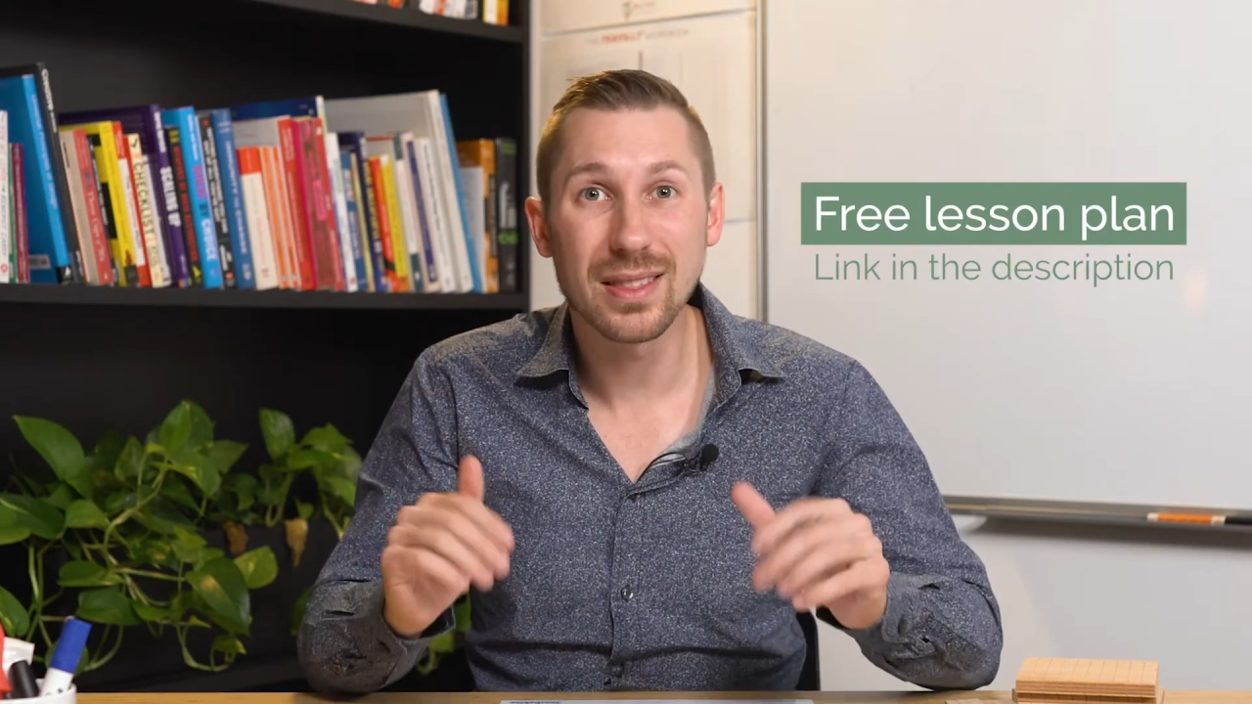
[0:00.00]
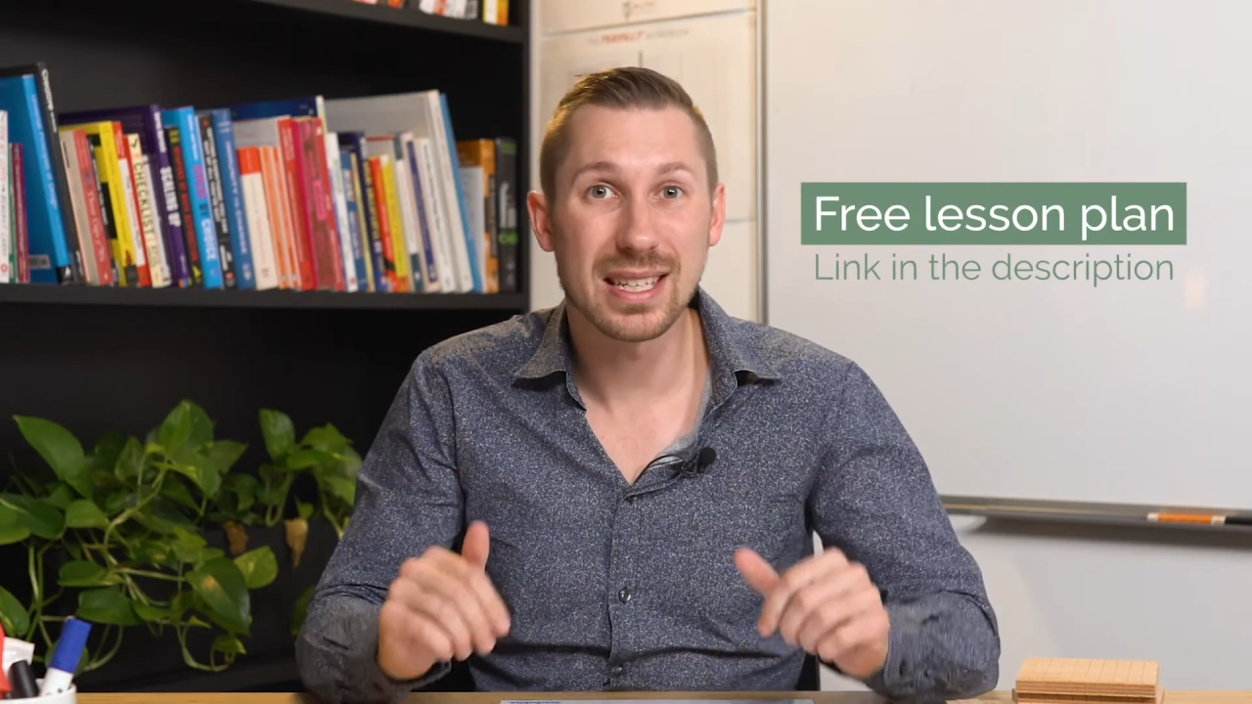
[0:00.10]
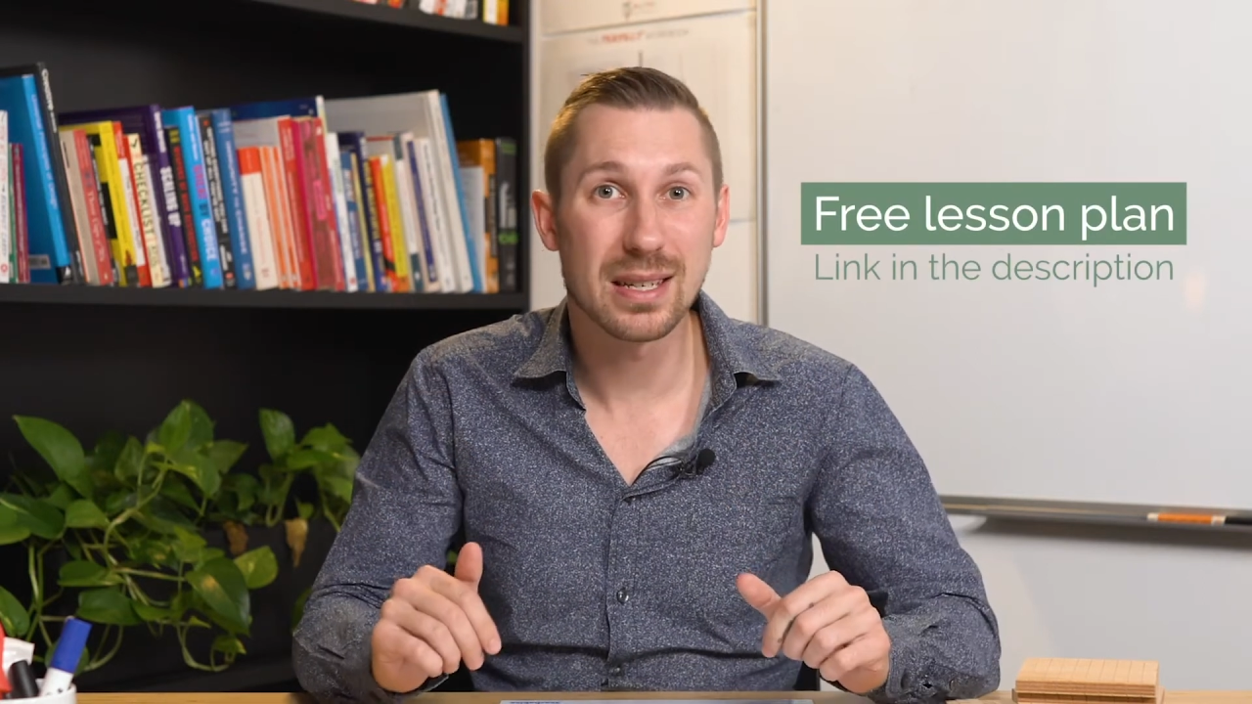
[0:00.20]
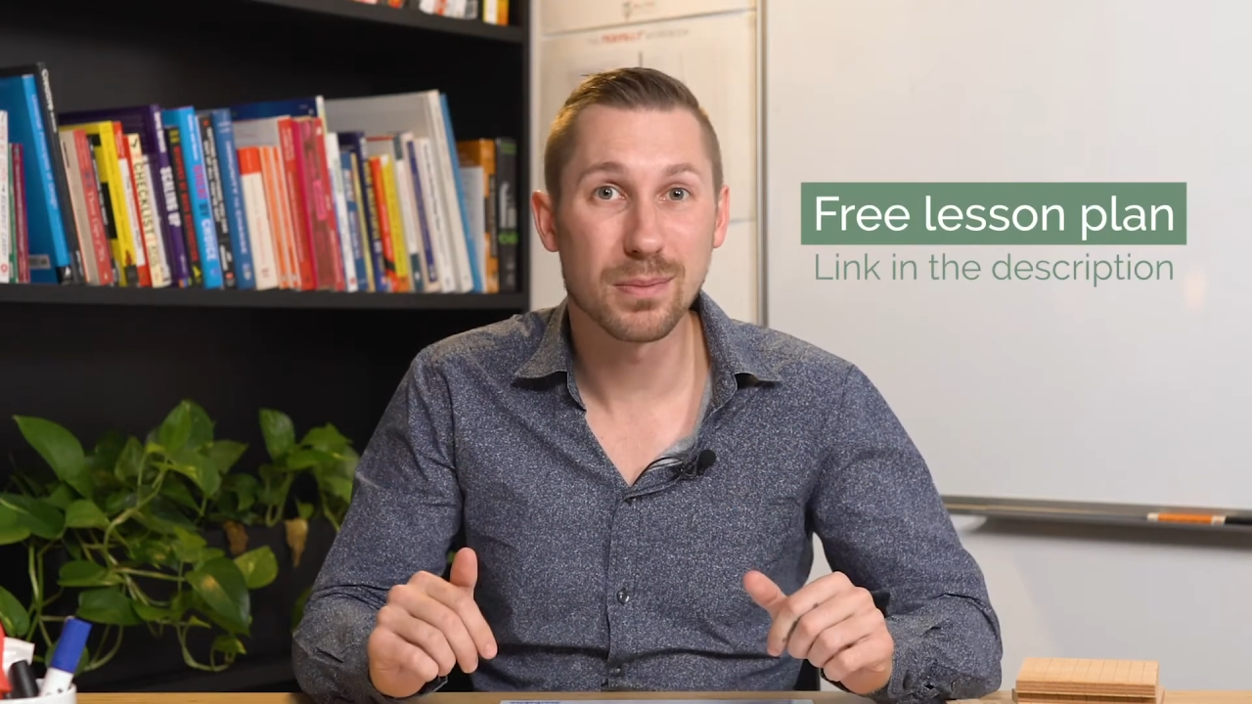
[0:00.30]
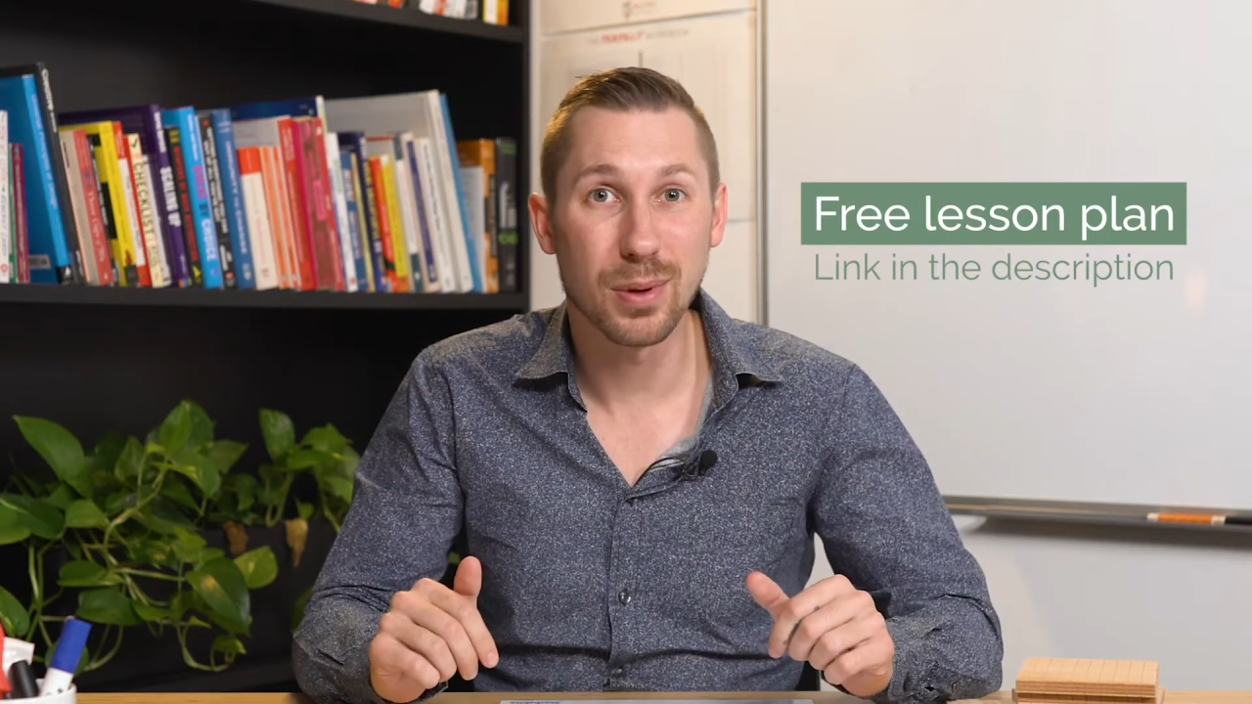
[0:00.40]

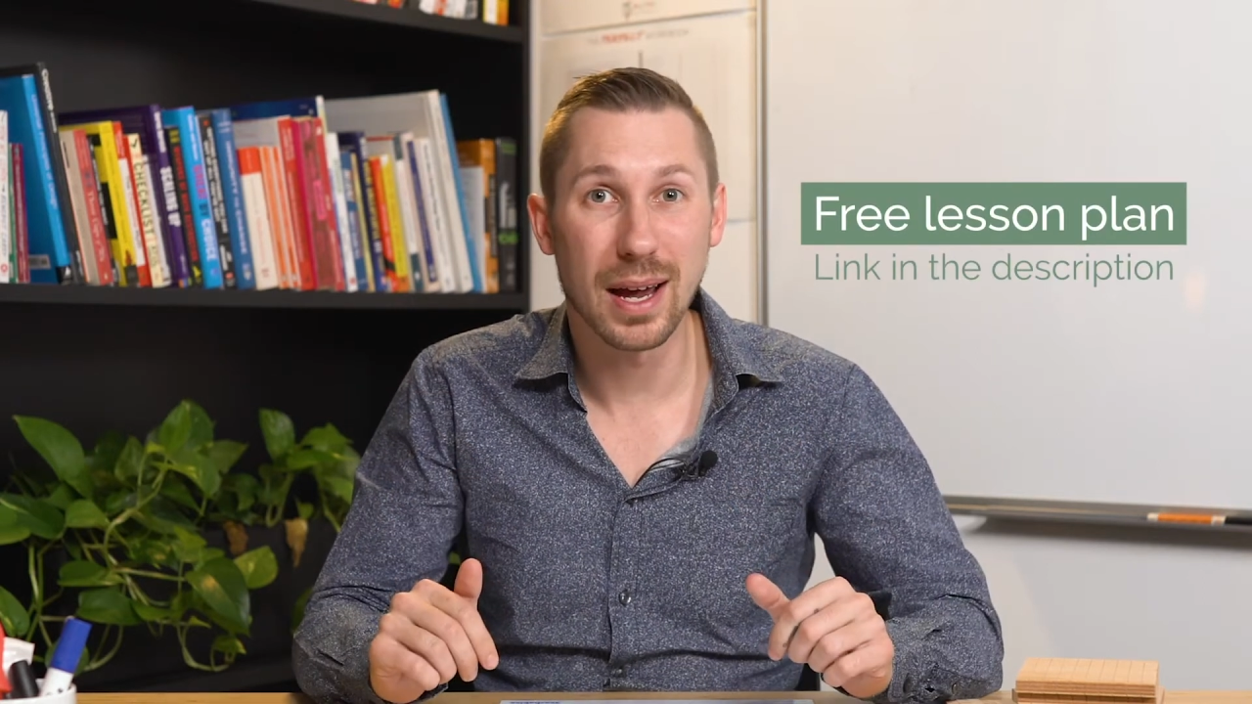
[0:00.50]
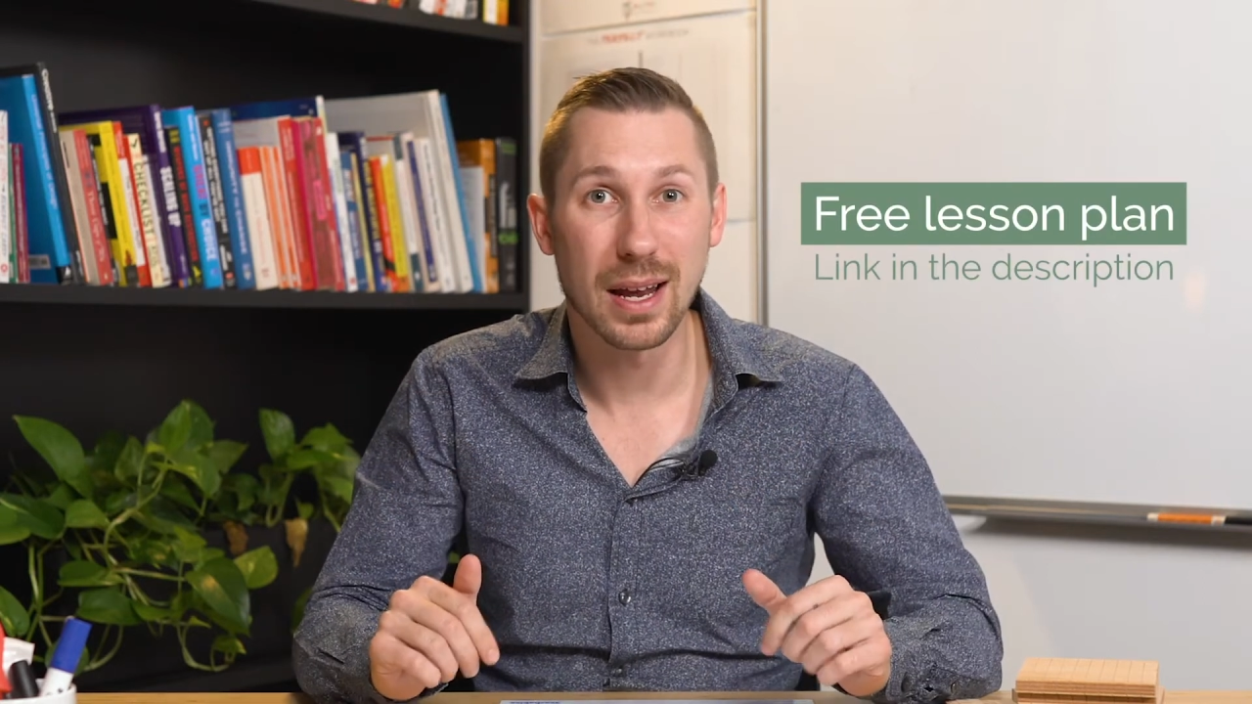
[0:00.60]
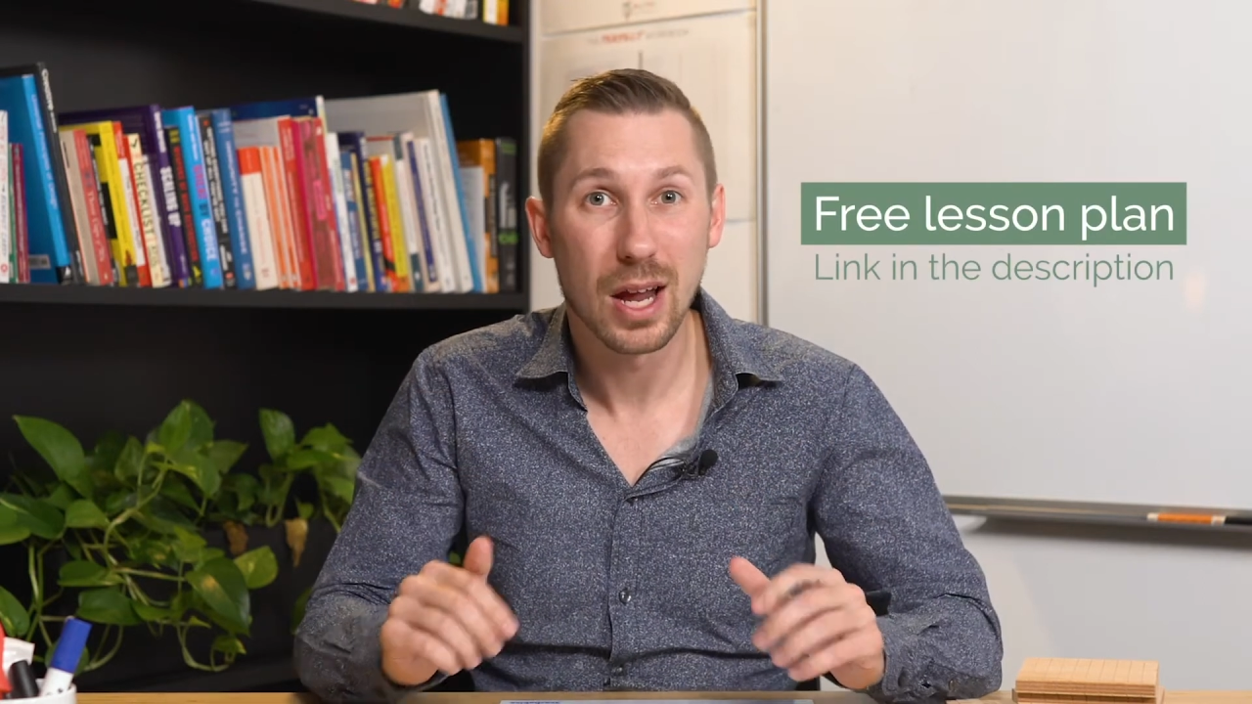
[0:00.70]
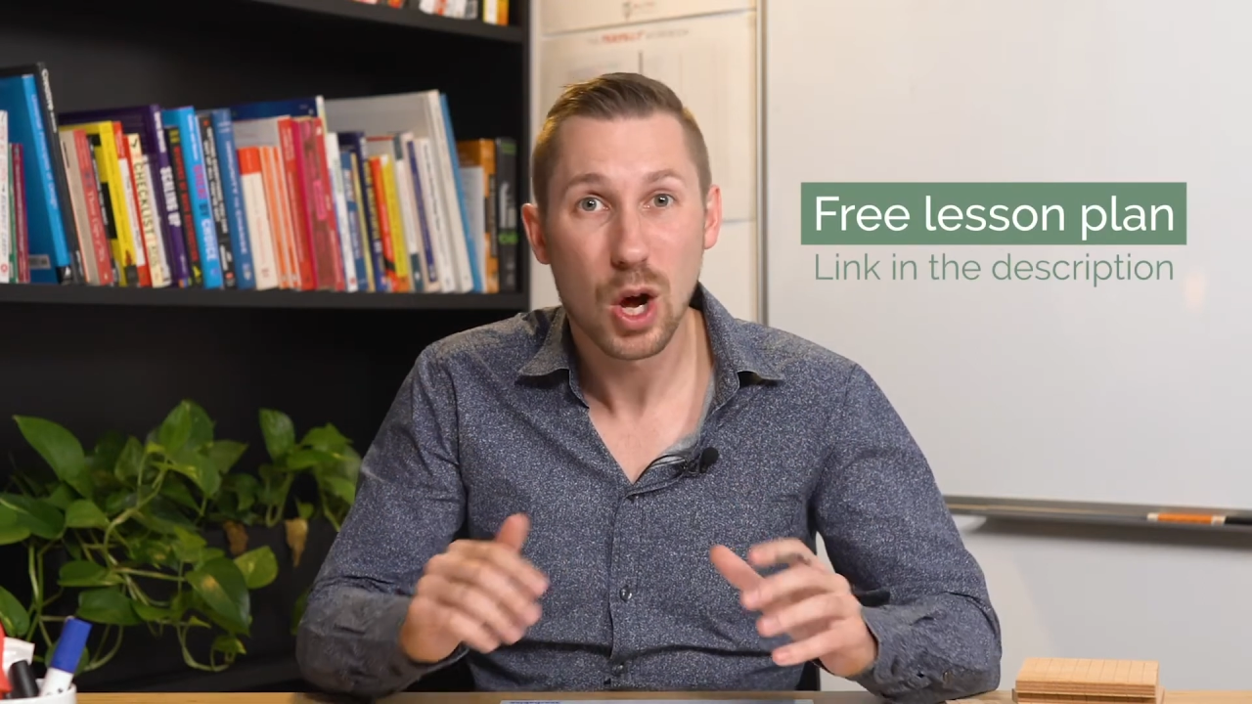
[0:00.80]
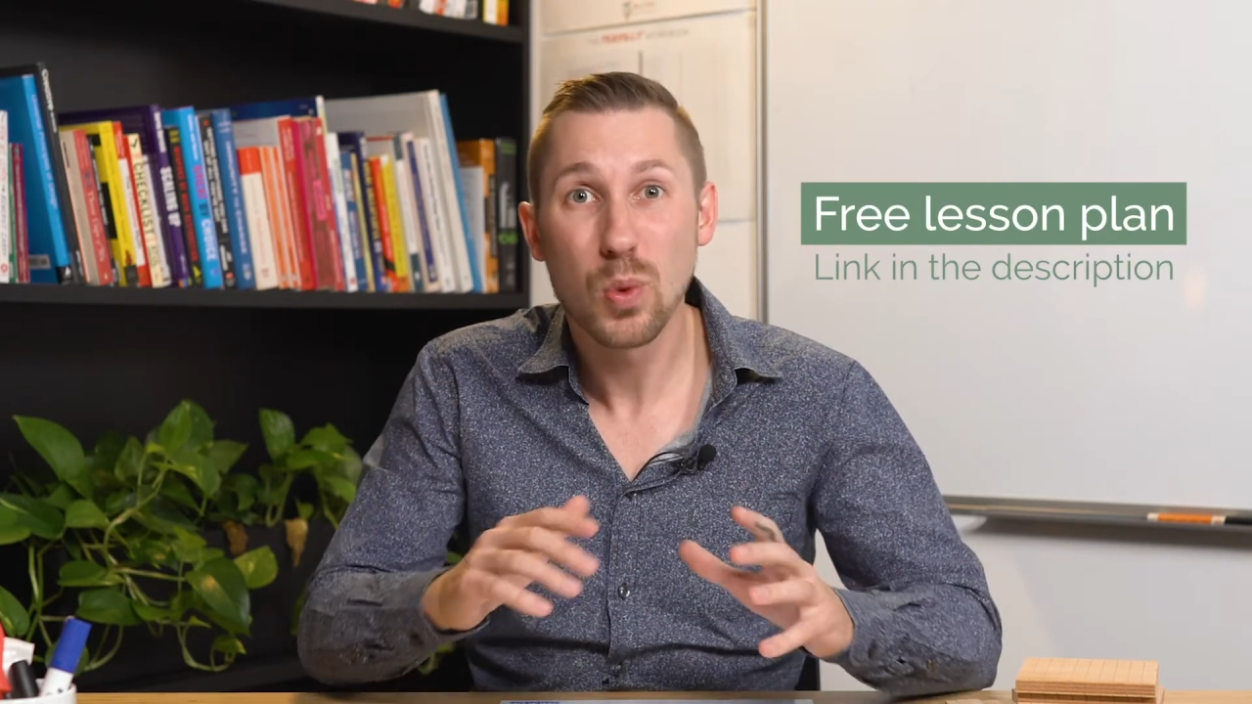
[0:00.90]
lesson plan